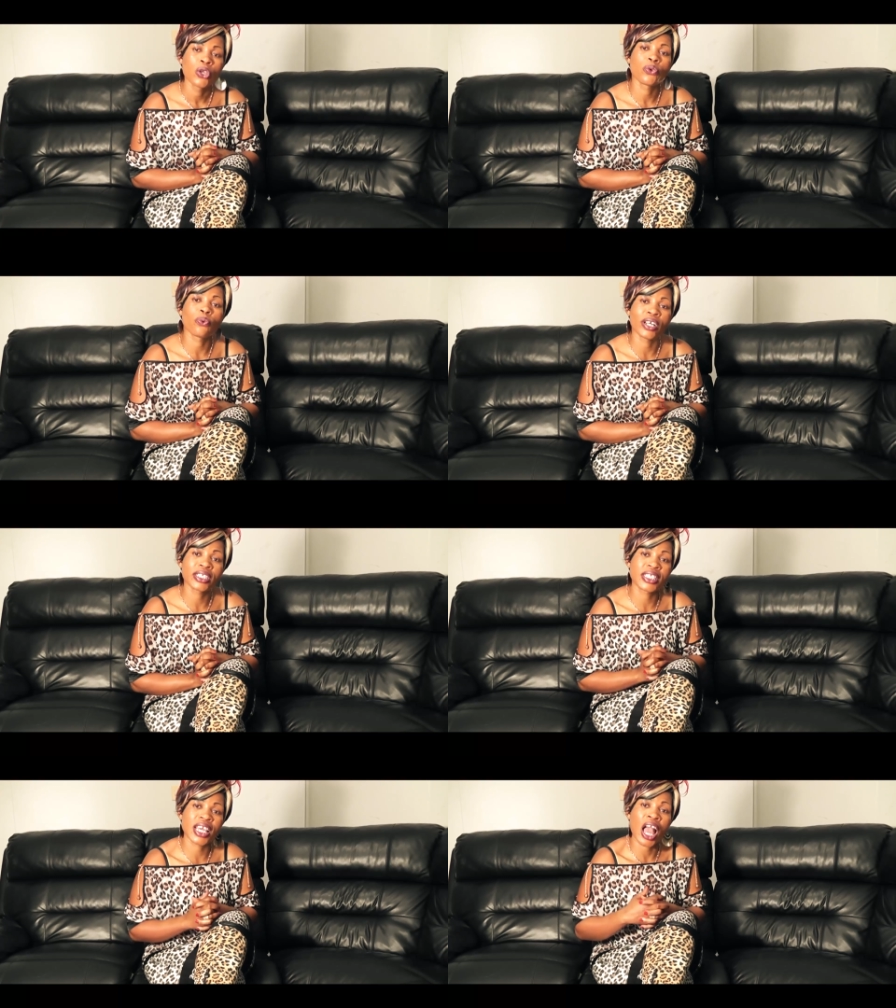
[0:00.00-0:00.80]
you will
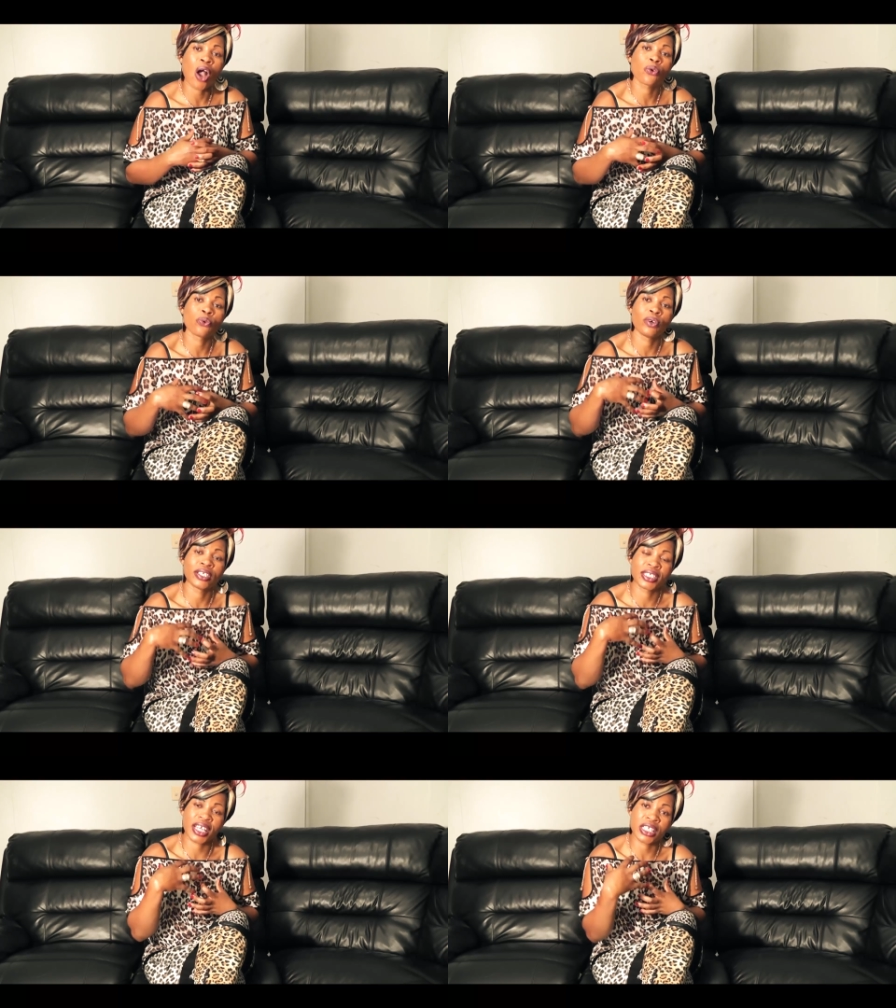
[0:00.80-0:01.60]
see how you
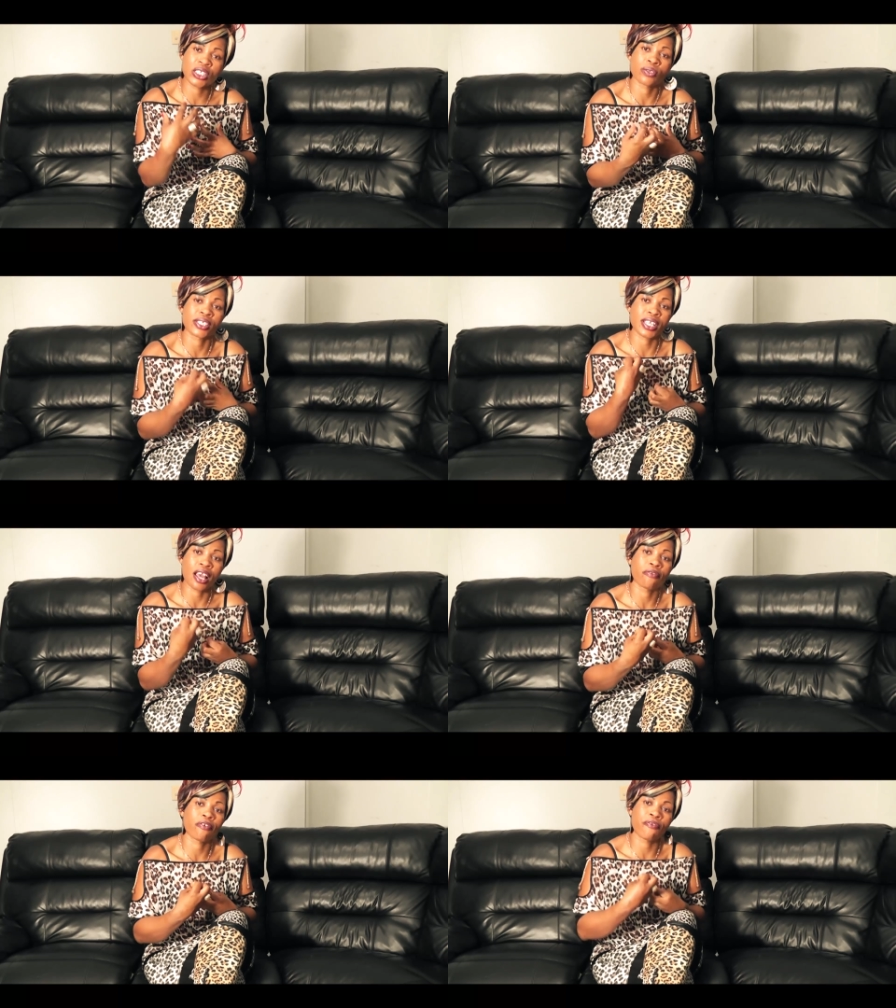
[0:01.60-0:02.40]
will start
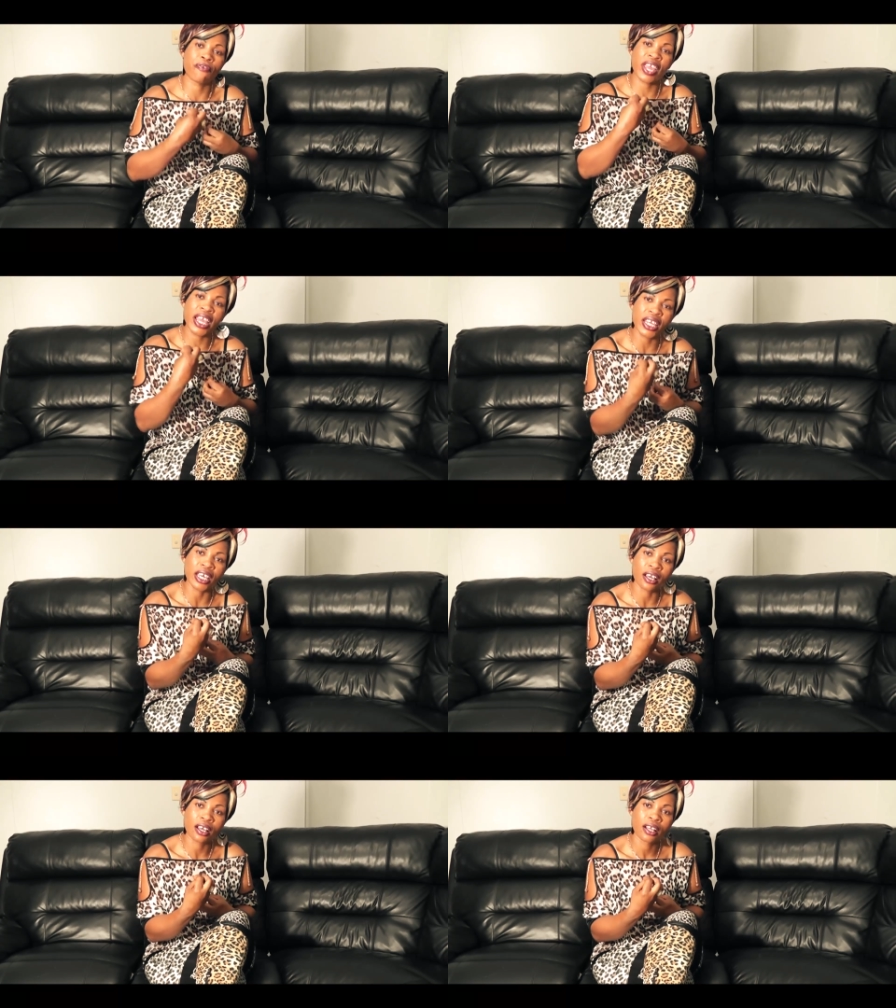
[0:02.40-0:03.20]
yourself
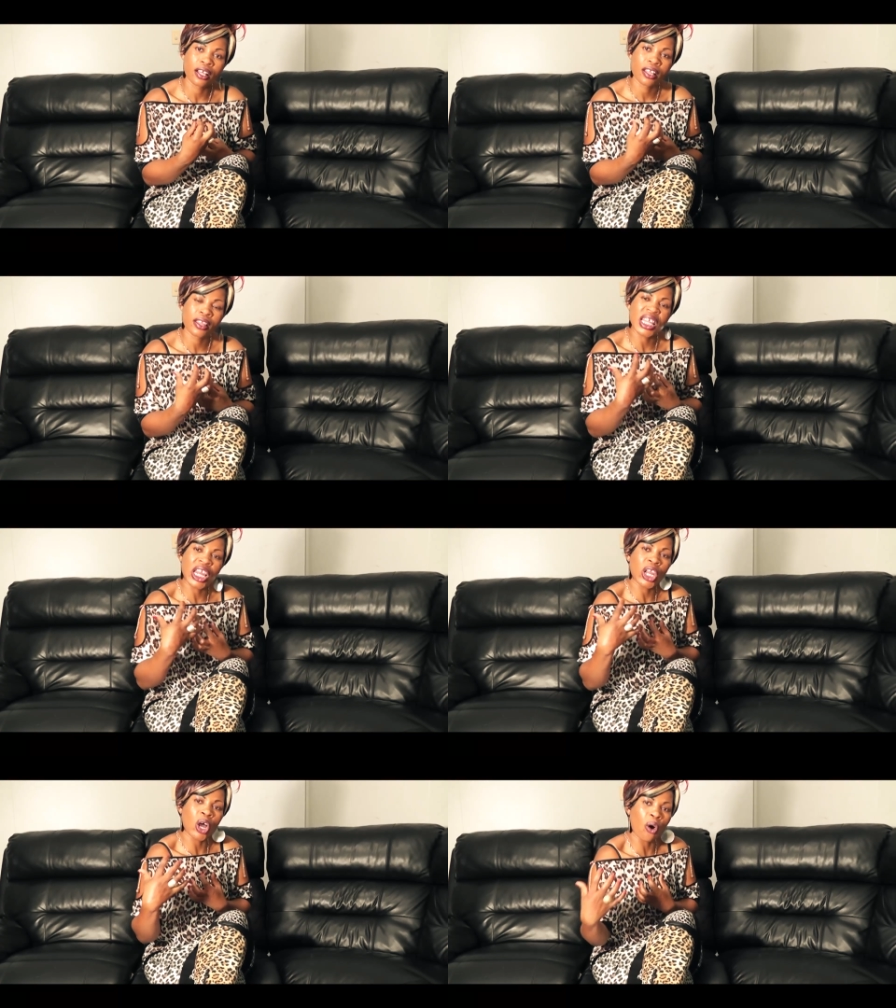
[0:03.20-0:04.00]
feeling the
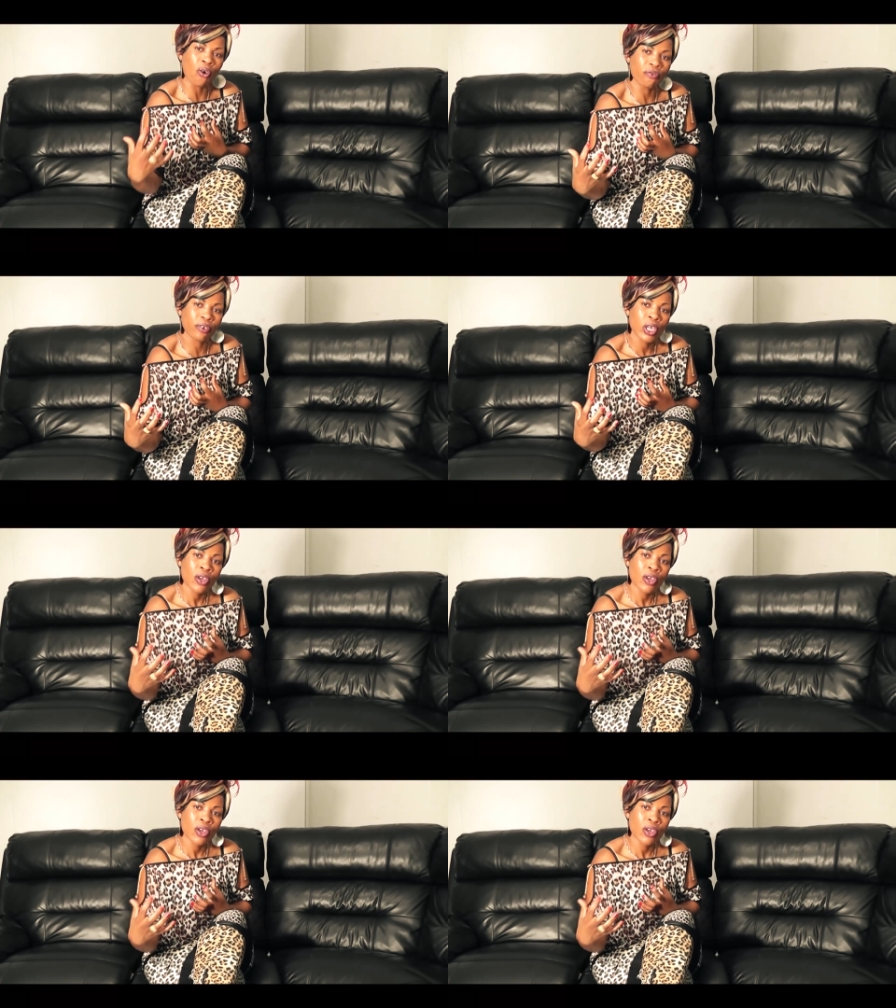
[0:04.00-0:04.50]
love,